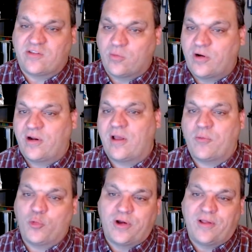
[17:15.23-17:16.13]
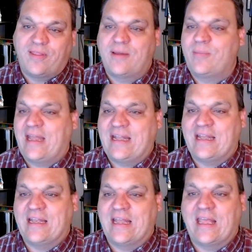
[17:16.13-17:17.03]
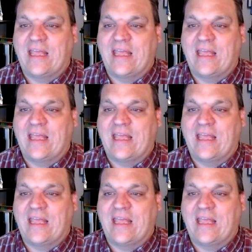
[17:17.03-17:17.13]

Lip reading: So we're eliminating